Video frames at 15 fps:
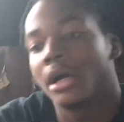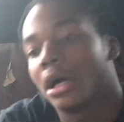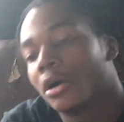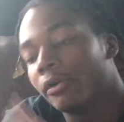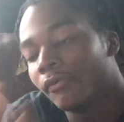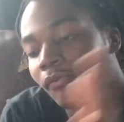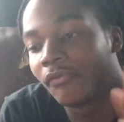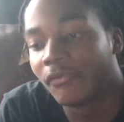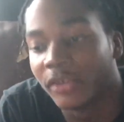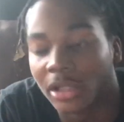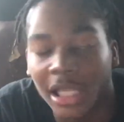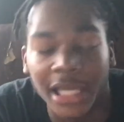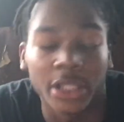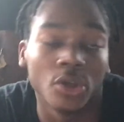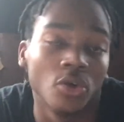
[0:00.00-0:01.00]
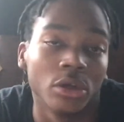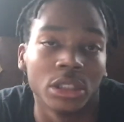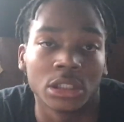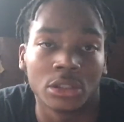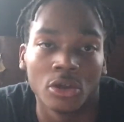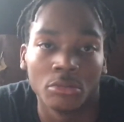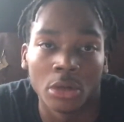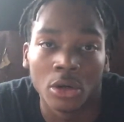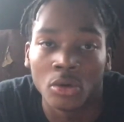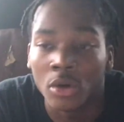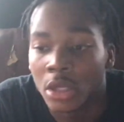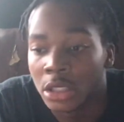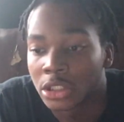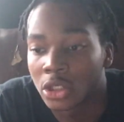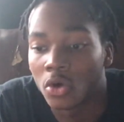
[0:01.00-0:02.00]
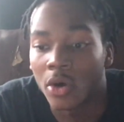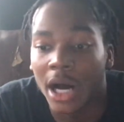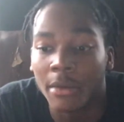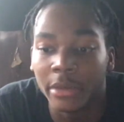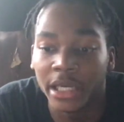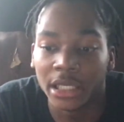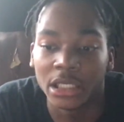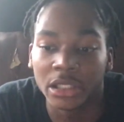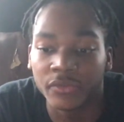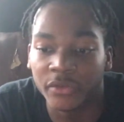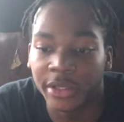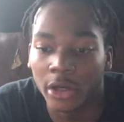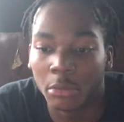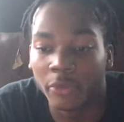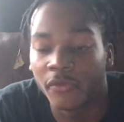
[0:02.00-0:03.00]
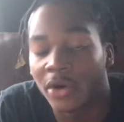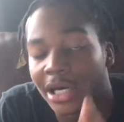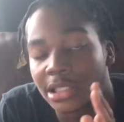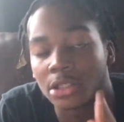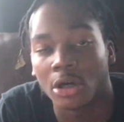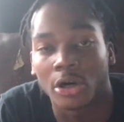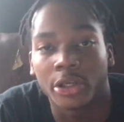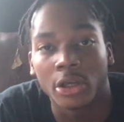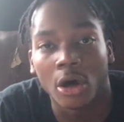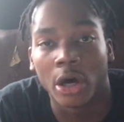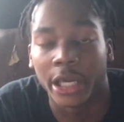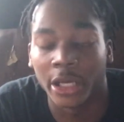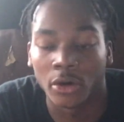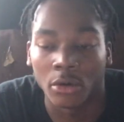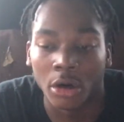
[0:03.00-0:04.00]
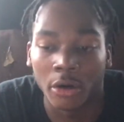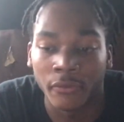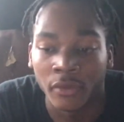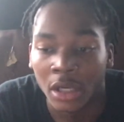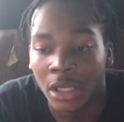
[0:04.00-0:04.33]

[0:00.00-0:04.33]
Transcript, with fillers: I don't even feel like doing this no more. So I'm going to end this video before I talk y'all ear off.